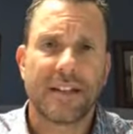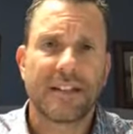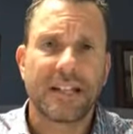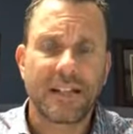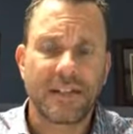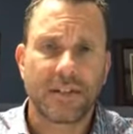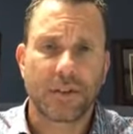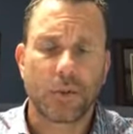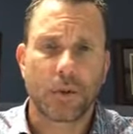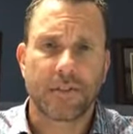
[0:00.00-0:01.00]
that teaches
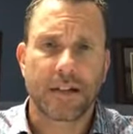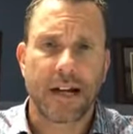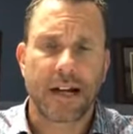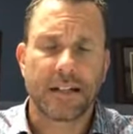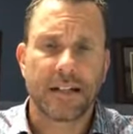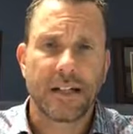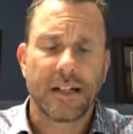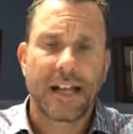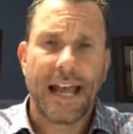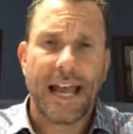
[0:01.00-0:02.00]
the Word of God
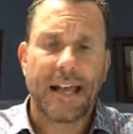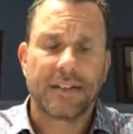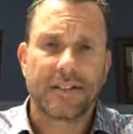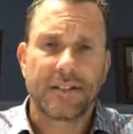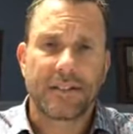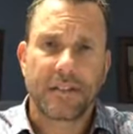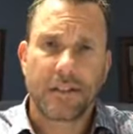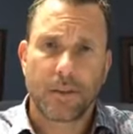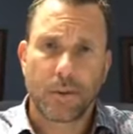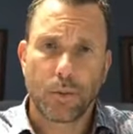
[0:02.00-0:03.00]
as
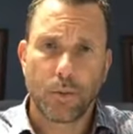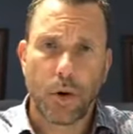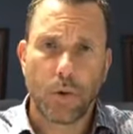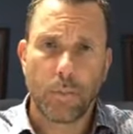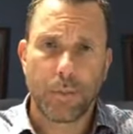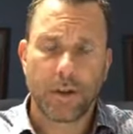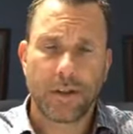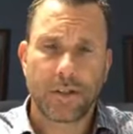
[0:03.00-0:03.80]
the rope.